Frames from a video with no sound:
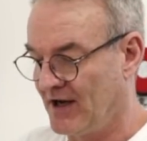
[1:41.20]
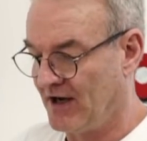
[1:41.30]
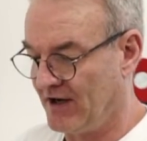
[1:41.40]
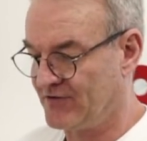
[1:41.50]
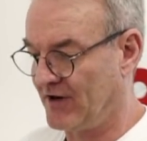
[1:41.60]

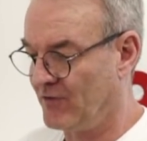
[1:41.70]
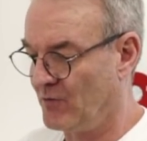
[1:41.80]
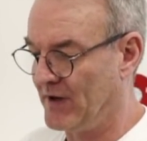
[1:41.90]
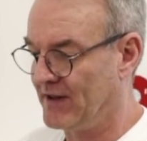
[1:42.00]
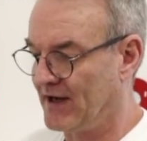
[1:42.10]
I travel
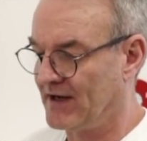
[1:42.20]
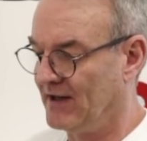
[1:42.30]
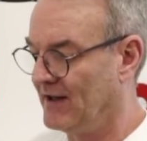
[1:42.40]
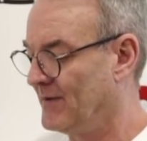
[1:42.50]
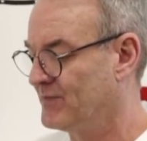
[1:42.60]
with a
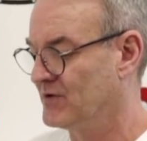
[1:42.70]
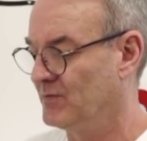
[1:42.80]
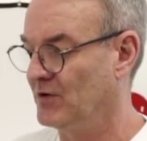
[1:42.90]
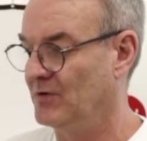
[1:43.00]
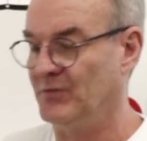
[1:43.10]

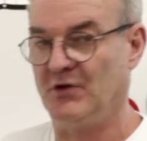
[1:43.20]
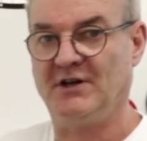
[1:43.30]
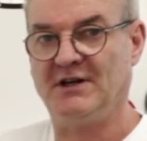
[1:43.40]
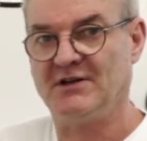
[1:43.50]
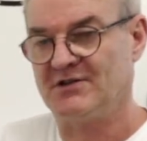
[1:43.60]
collapsible
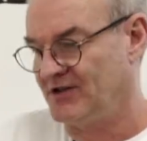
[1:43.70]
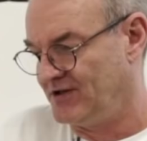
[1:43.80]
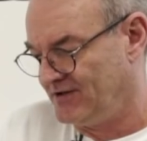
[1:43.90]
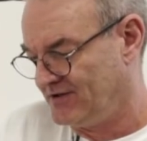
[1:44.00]
beauty dish.